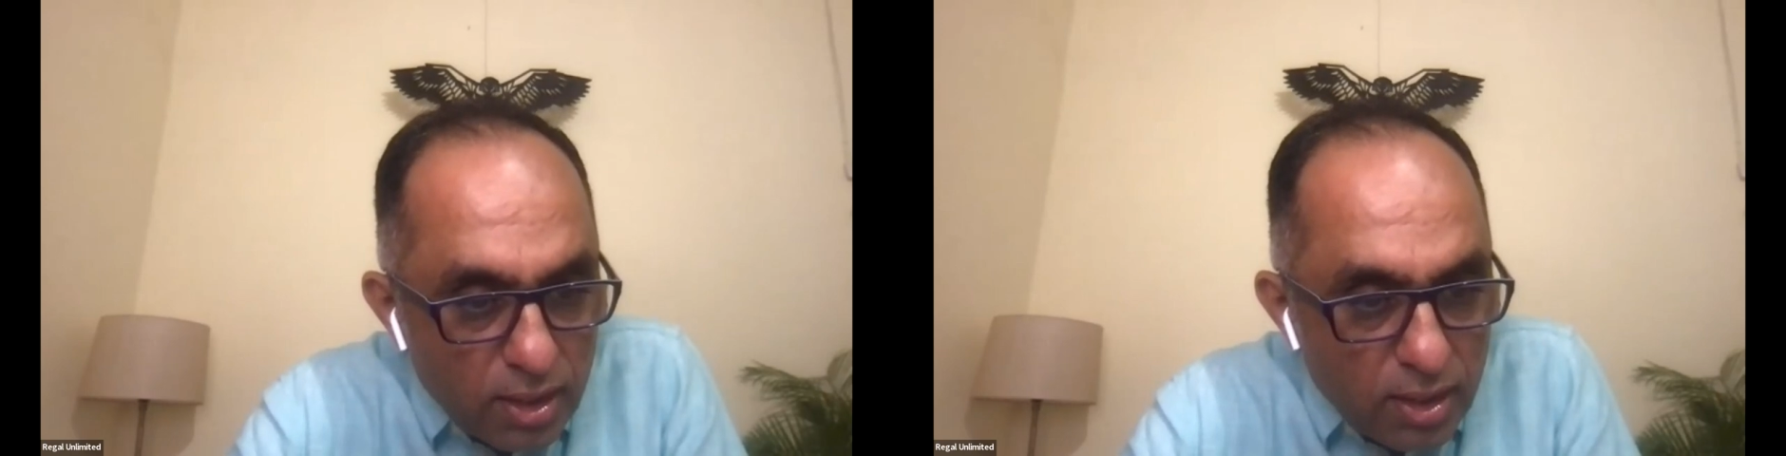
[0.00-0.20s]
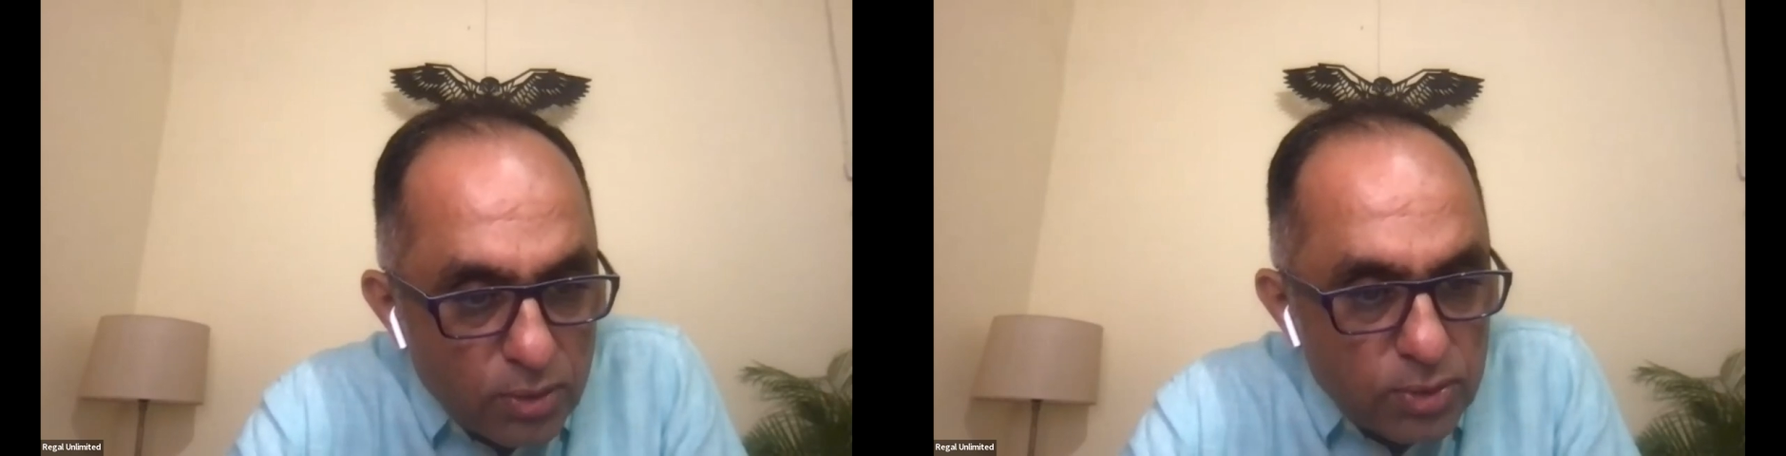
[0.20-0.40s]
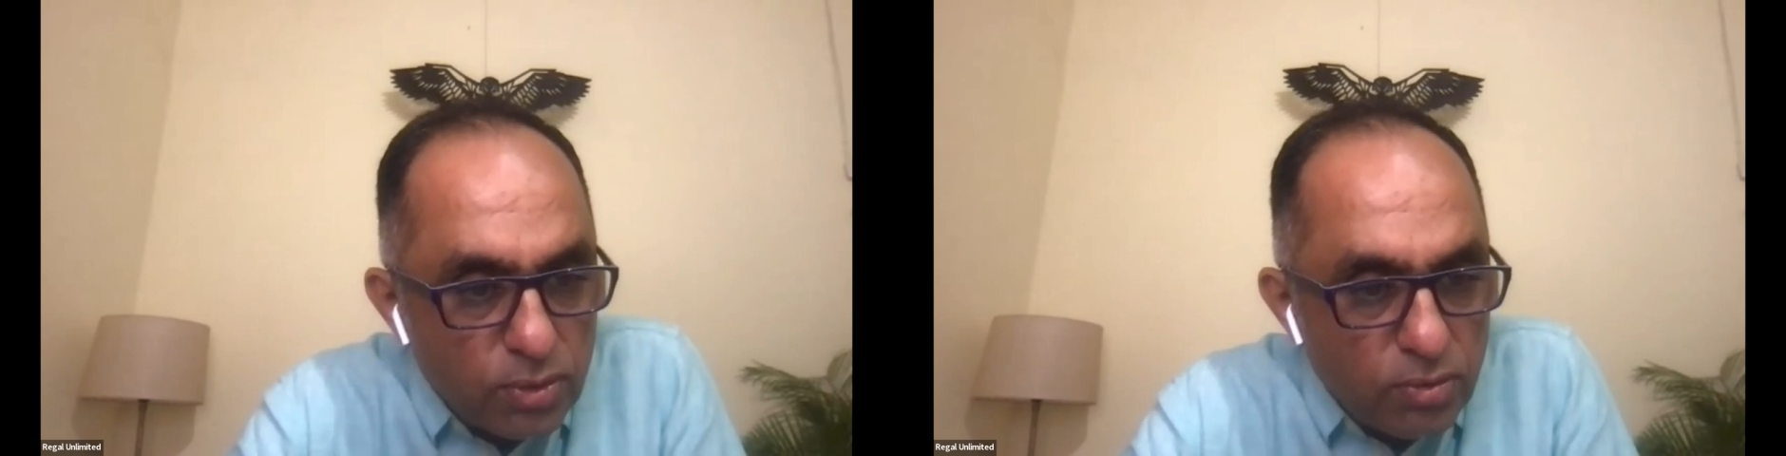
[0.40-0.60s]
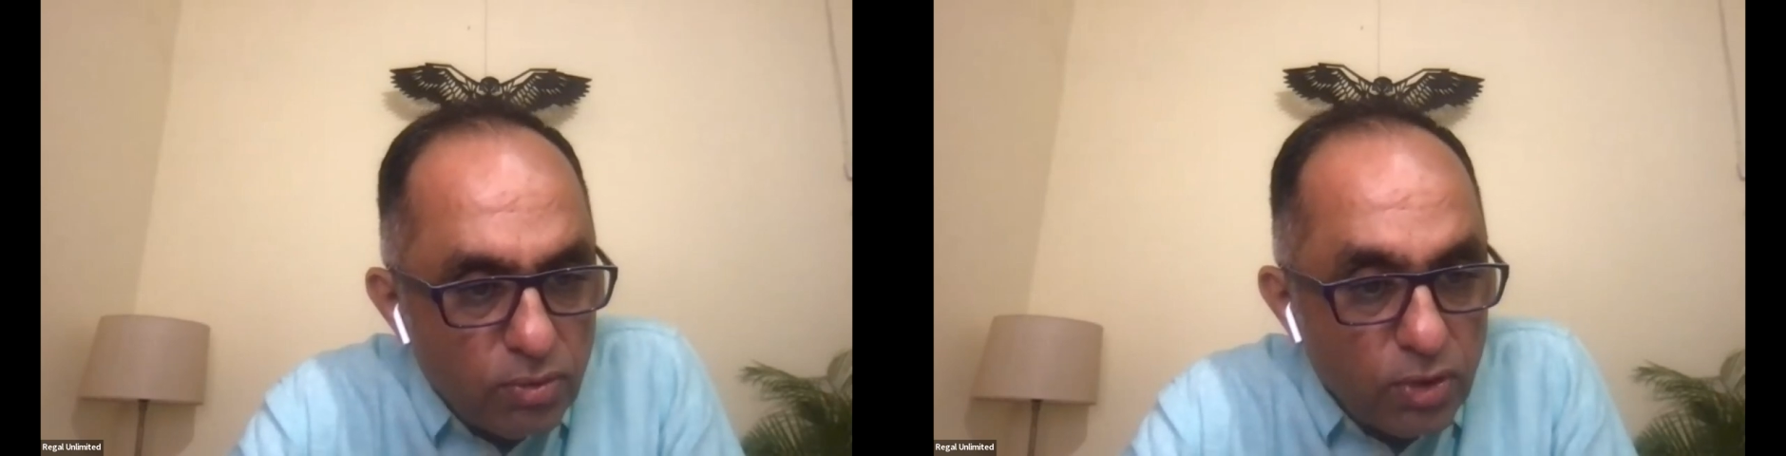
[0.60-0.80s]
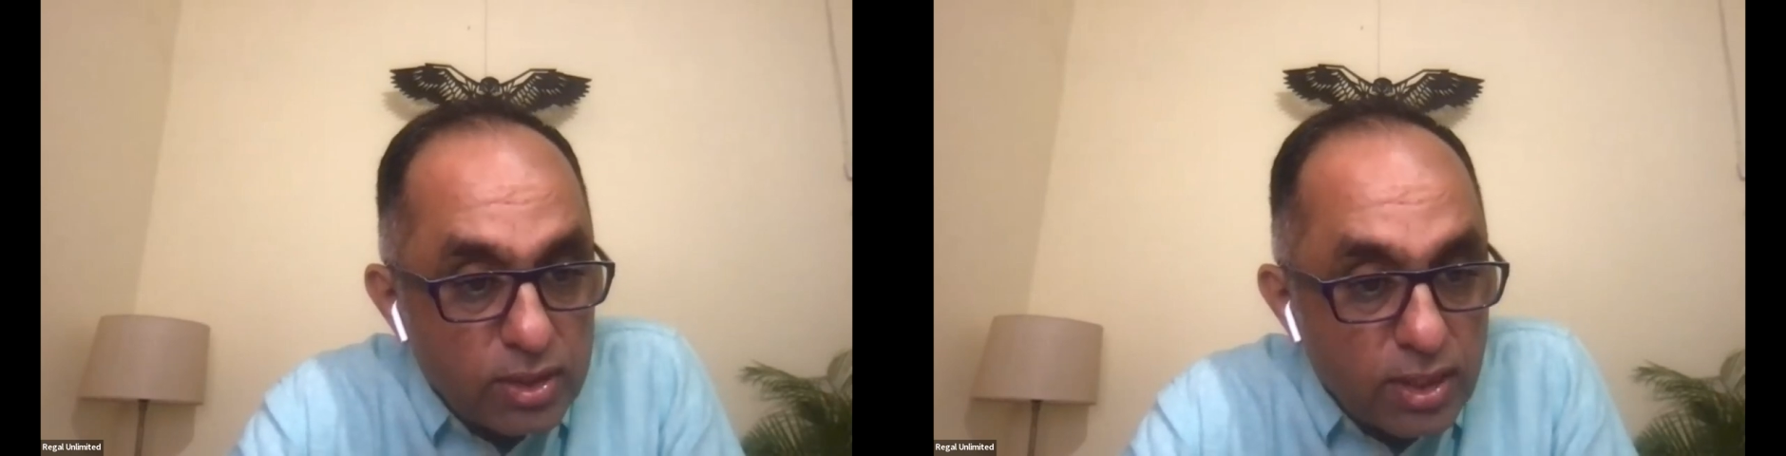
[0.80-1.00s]
I'll
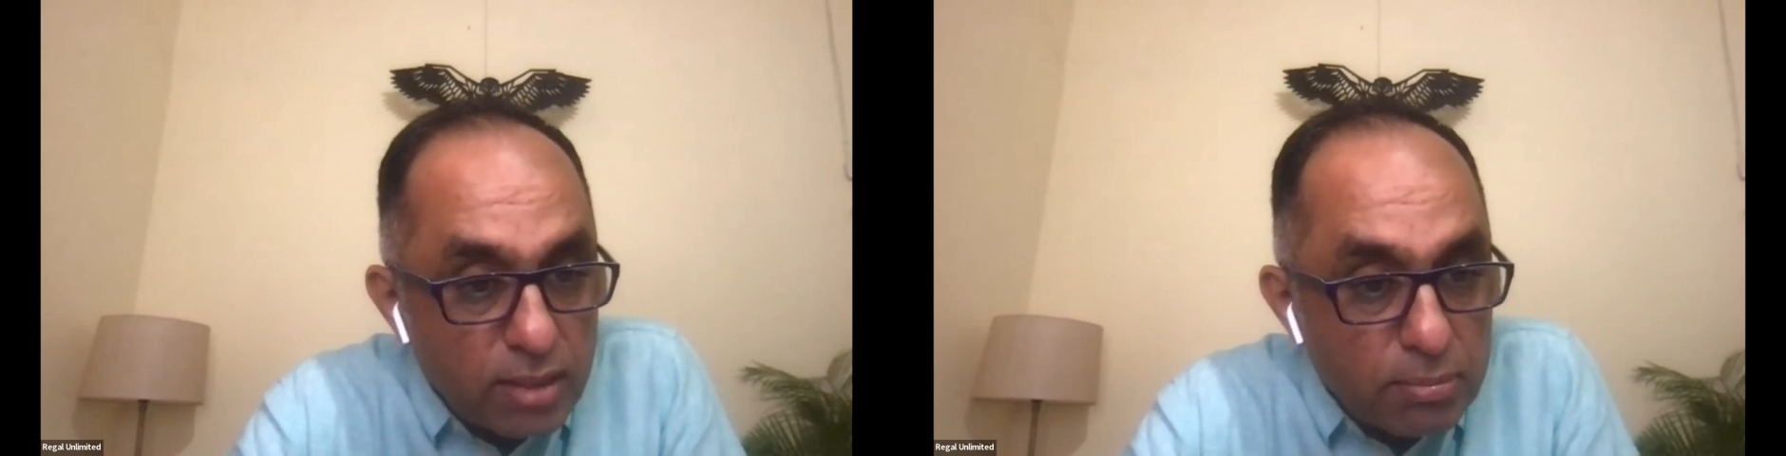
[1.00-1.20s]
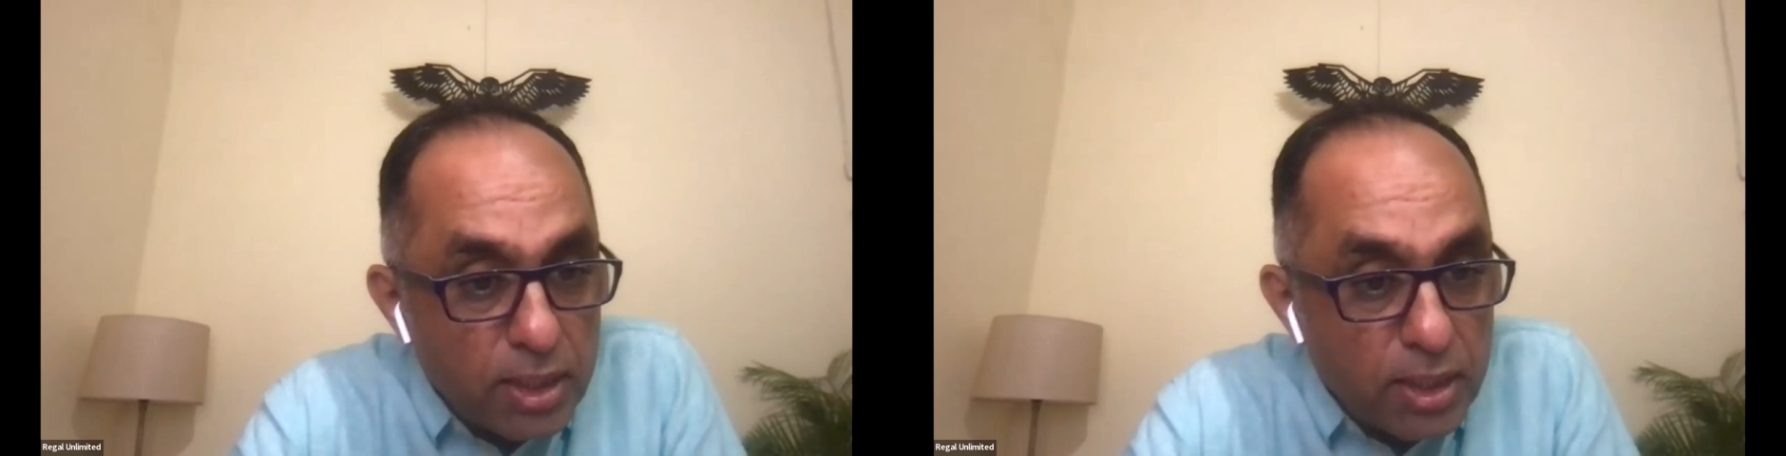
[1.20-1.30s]
also, what is the